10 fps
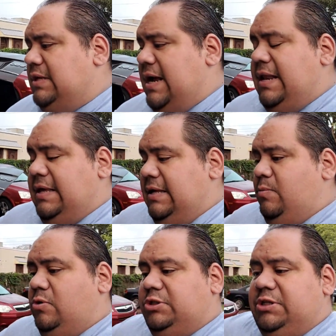I got to get
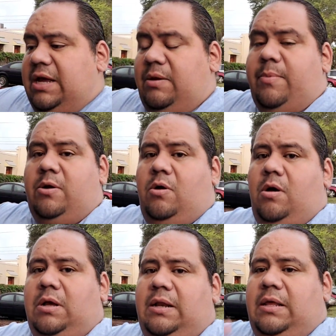more shit out of my
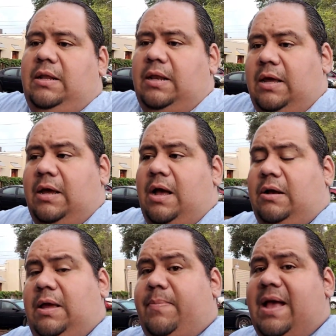car, get it in there.
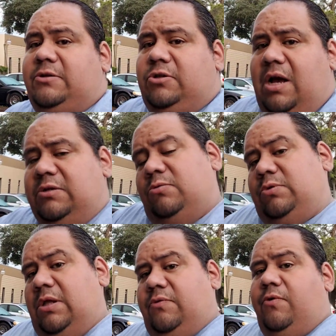I'll get back at you guys once
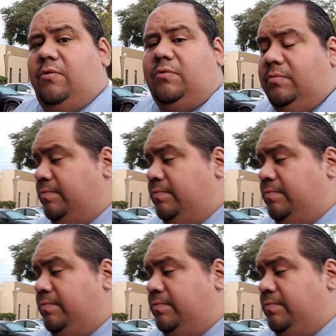we're on the road.